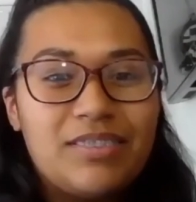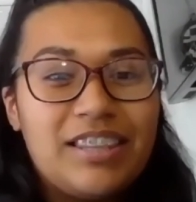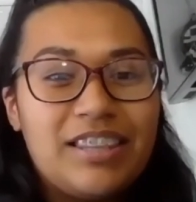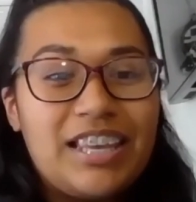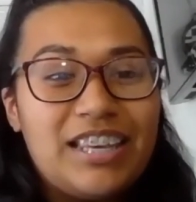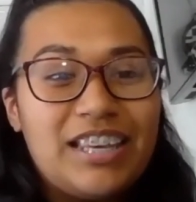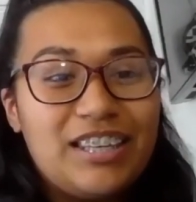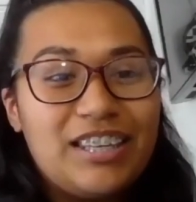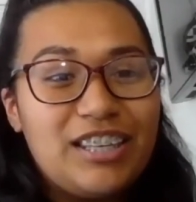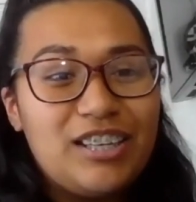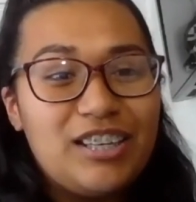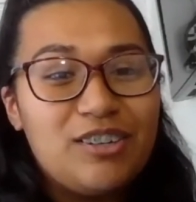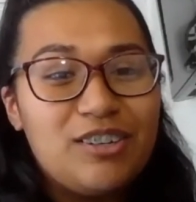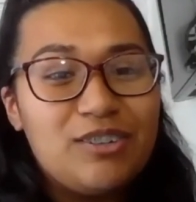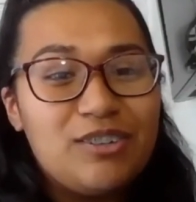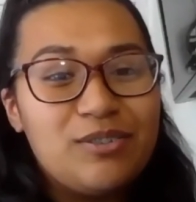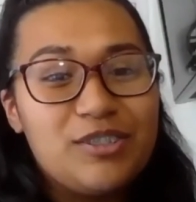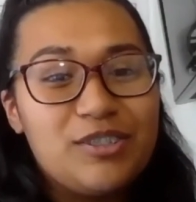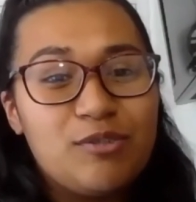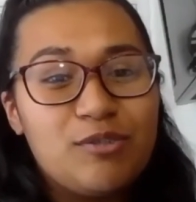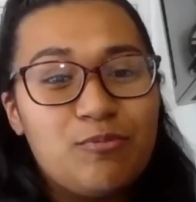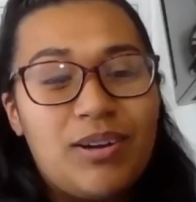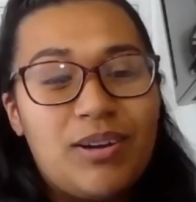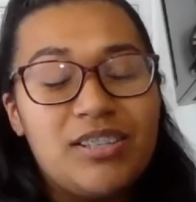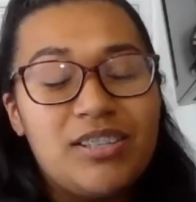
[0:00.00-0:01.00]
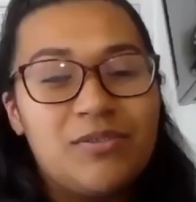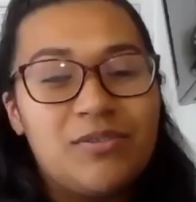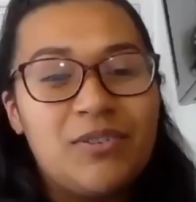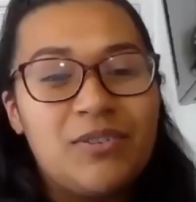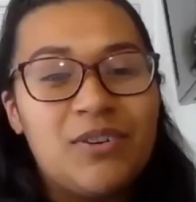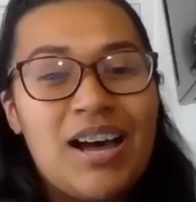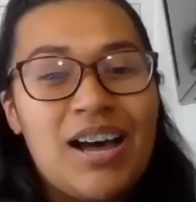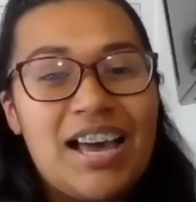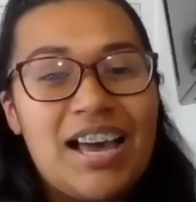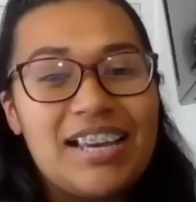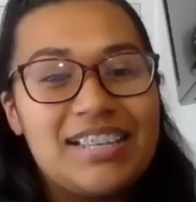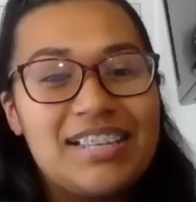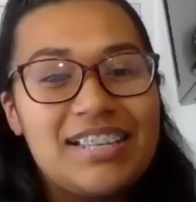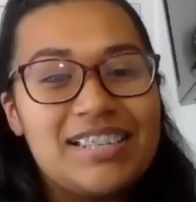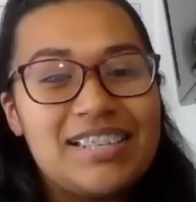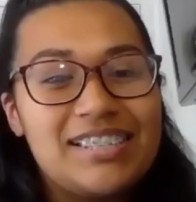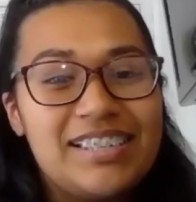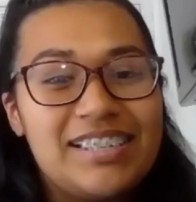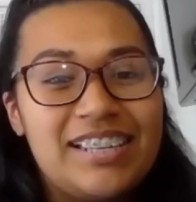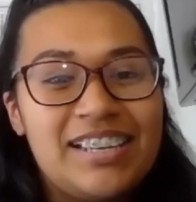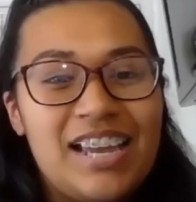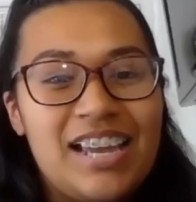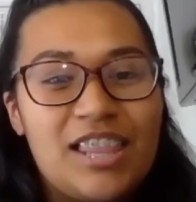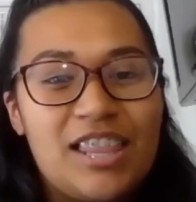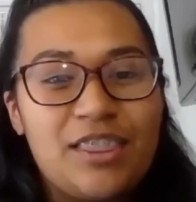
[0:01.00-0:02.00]
Thank you to Brownsville
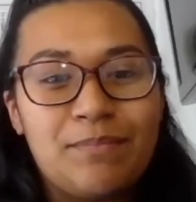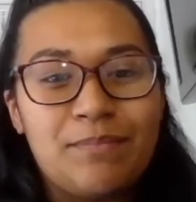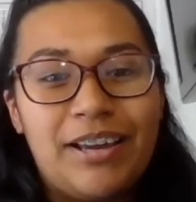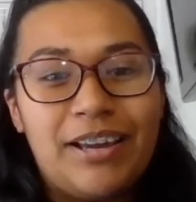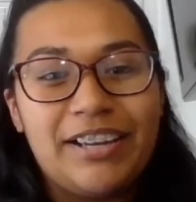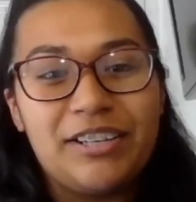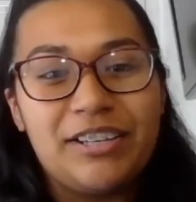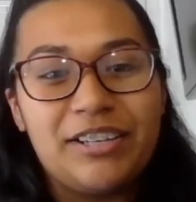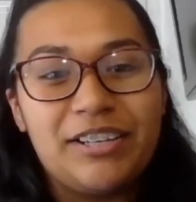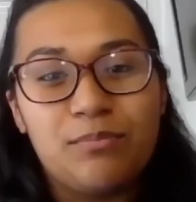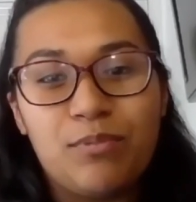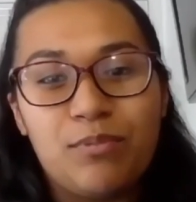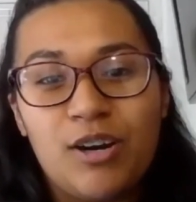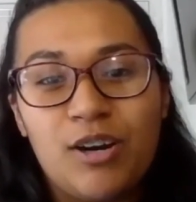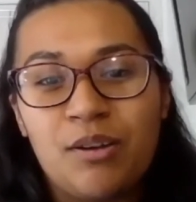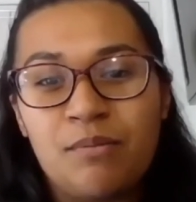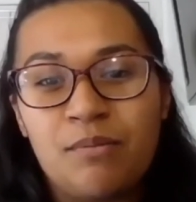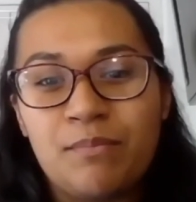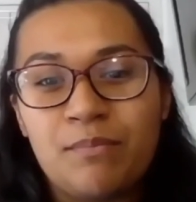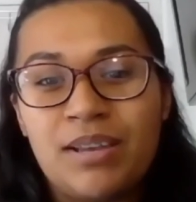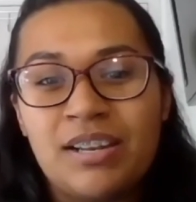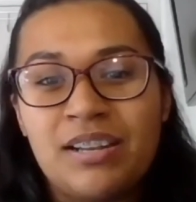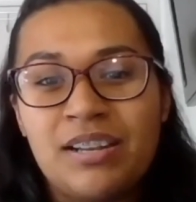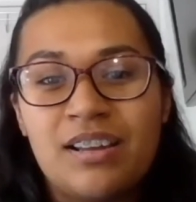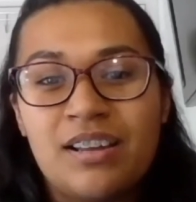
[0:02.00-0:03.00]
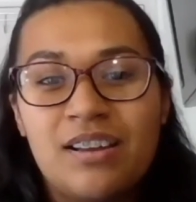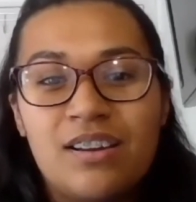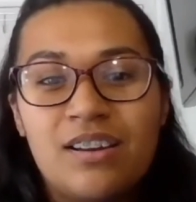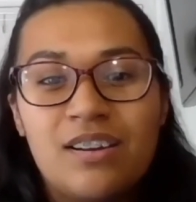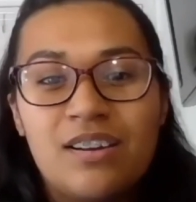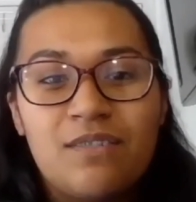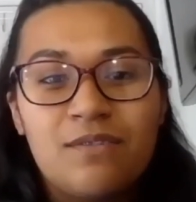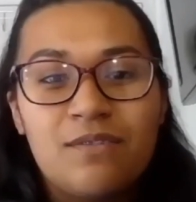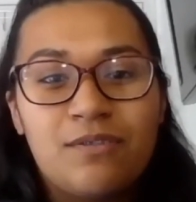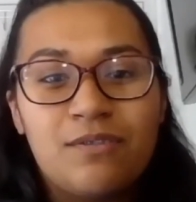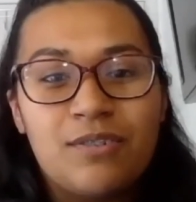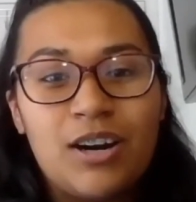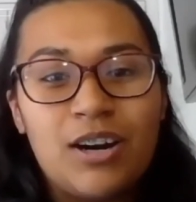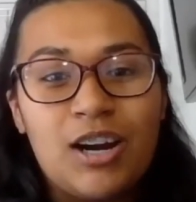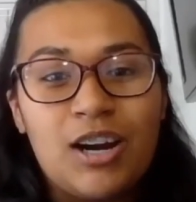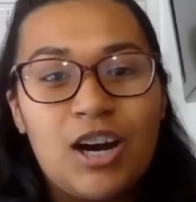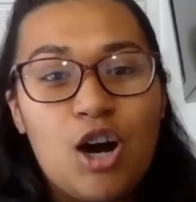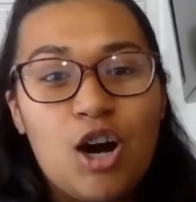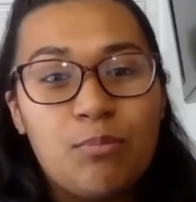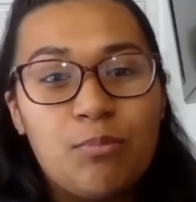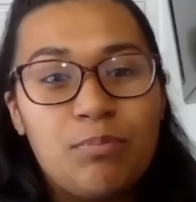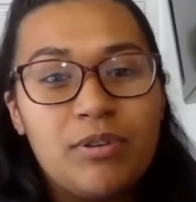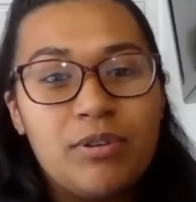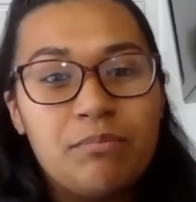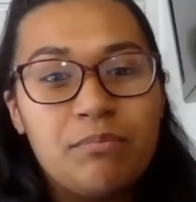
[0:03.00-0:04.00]
ISD and the Migrant Department for
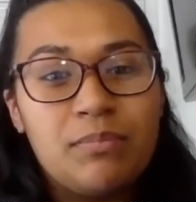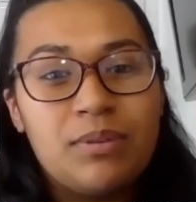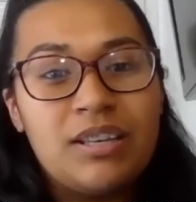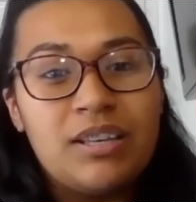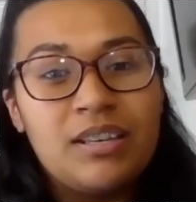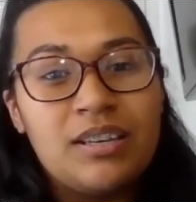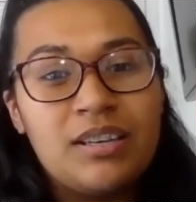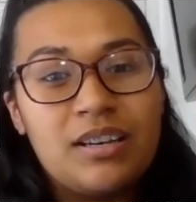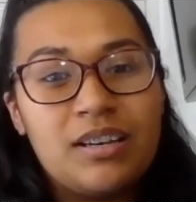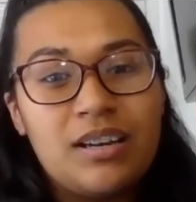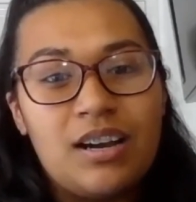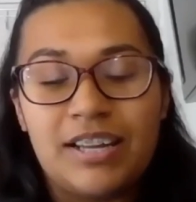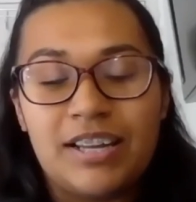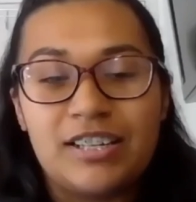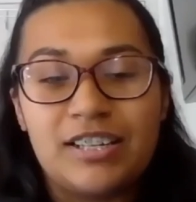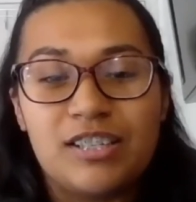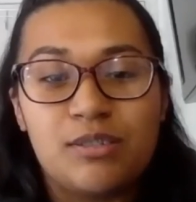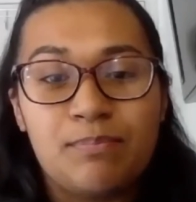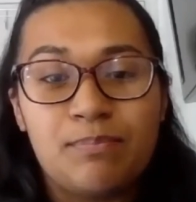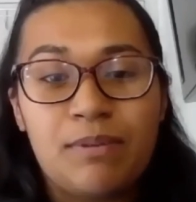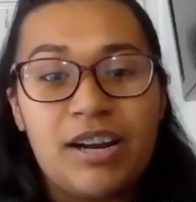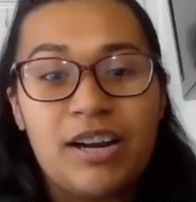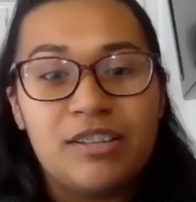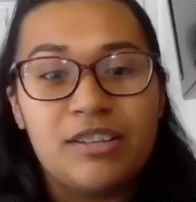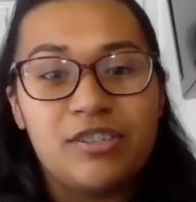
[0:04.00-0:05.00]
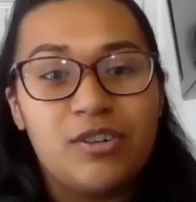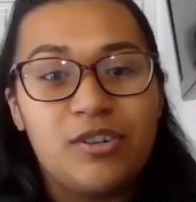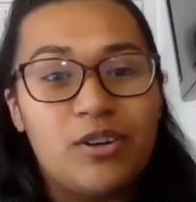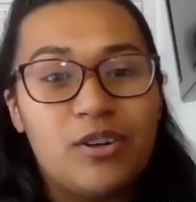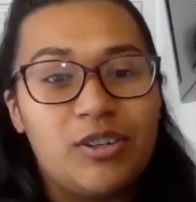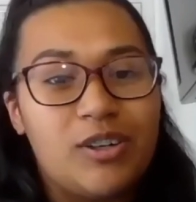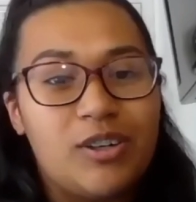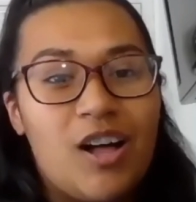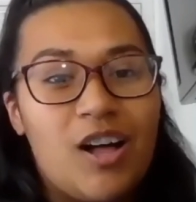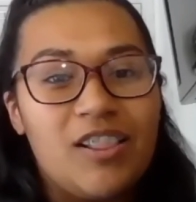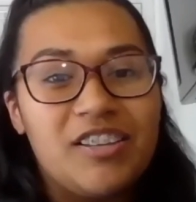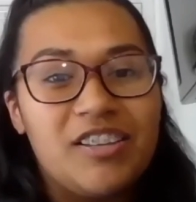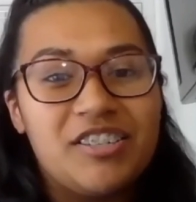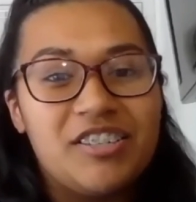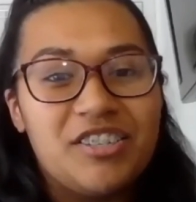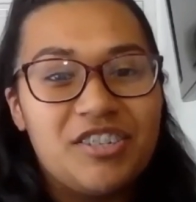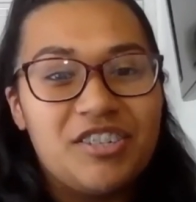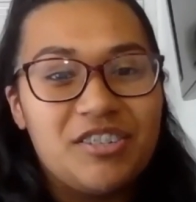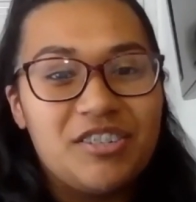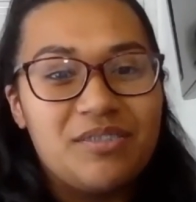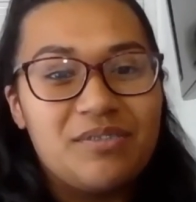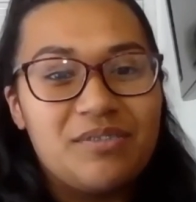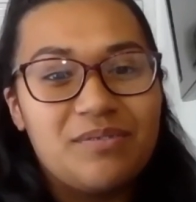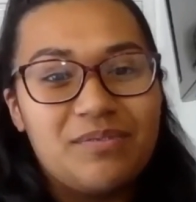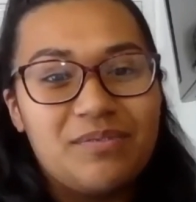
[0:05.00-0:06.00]
helping me get inspired to go to
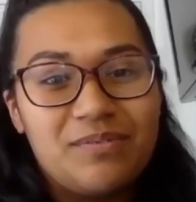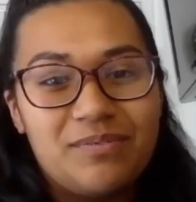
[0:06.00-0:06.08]
college.